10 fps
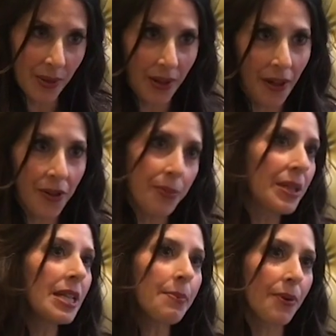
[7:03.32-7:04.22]
with other
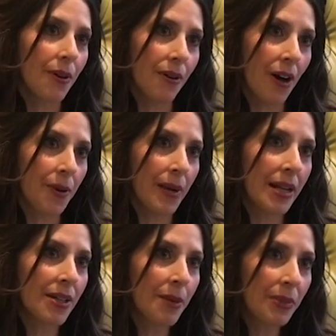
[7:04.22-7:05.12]
people
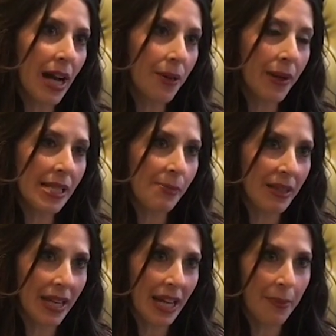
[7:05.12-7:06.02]
already on Black Wings, but
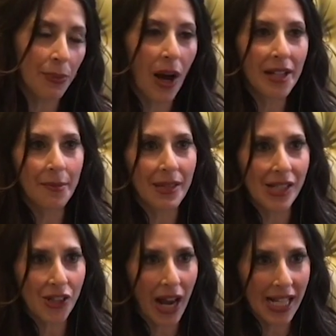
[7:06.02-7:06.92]
then I brought him these
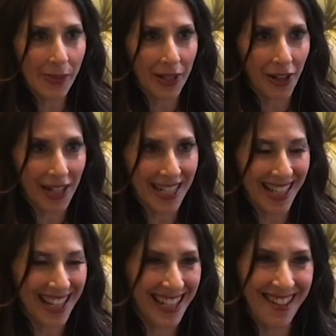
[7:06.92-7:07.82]
tracks we had already
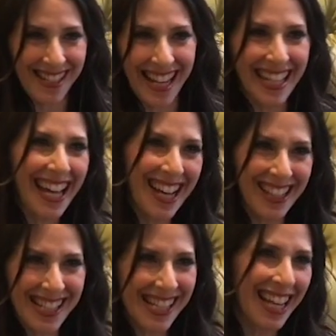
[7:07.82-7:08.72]
done, and I was like, yeah,
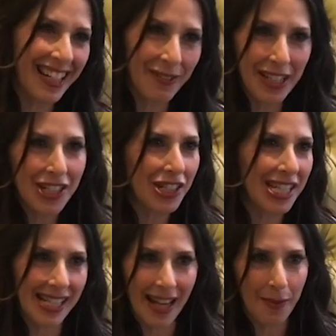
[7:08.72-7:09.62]
let's finish
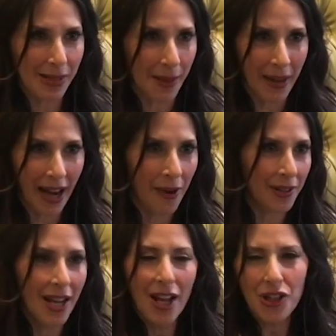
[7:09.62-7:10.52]
these up somehow and
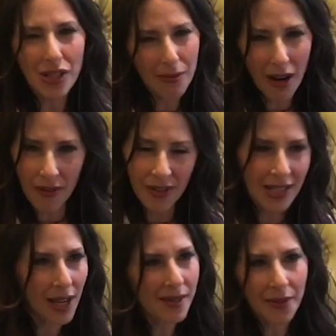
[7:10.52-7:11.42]
do some
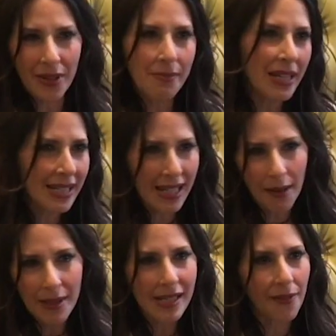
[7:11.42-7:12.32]
overdubs and remix them
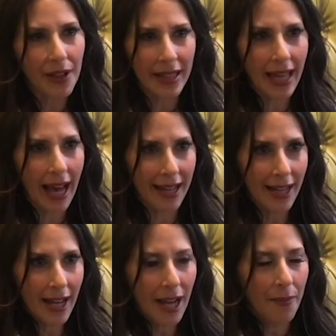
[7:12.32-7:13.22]
and stuff like that.
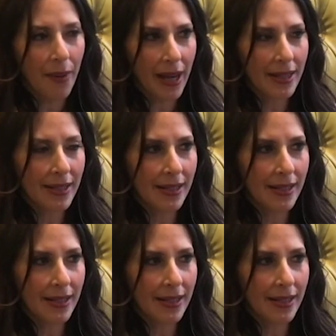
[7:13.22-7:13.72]
But